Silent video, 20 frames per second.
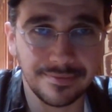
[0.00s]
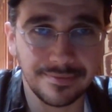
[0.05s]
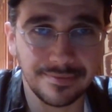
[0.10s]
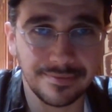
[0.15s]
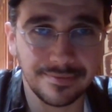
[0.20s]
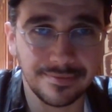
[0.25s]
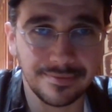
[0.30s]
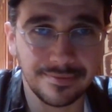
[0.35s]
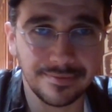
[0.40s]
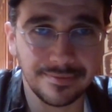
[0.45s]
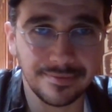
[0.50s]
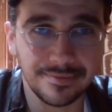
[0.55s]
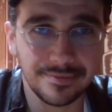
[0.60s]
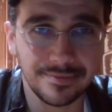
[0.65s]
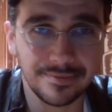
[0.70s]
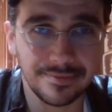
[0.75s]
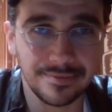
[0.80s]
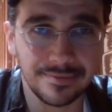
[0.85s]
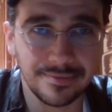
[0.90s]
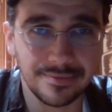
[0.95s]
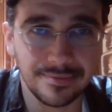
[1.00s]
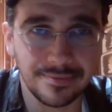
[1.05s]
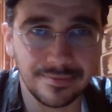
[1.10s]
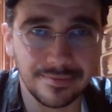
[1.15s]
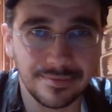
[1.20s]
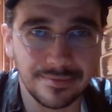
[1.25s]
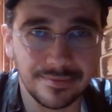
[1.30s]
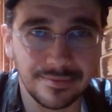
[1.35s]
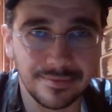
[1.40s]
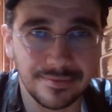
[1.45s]

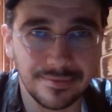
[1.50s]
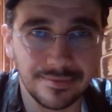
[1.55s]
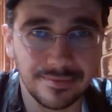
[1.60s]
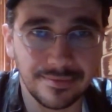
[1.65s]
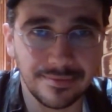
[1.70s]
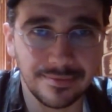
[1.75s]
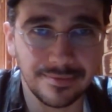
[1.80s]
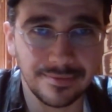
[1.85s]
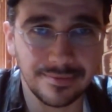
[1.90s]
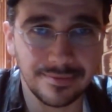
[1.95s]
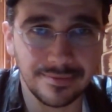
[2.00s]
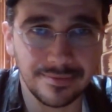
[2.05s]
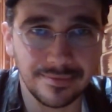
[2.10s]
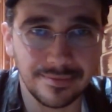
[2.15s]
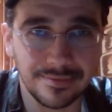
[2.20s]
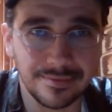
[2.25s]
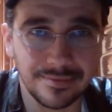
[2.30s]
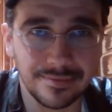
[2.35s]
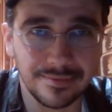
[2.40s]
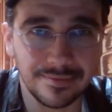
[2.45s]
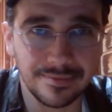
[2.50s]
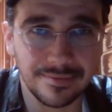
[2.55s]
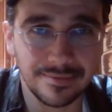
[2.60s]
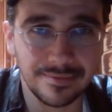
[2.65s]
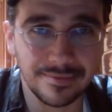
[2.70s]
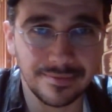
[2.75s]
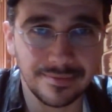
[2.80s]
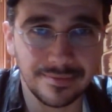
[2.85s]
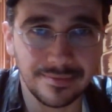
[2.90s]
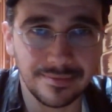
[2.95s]

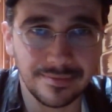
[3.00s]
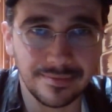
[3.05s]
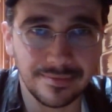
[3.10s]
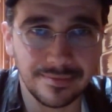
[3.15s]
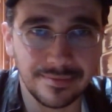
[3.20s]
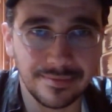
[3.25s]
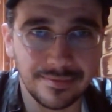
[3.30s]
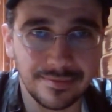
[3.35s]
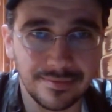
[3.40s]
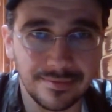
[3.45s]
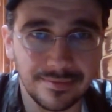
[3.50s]
(silent)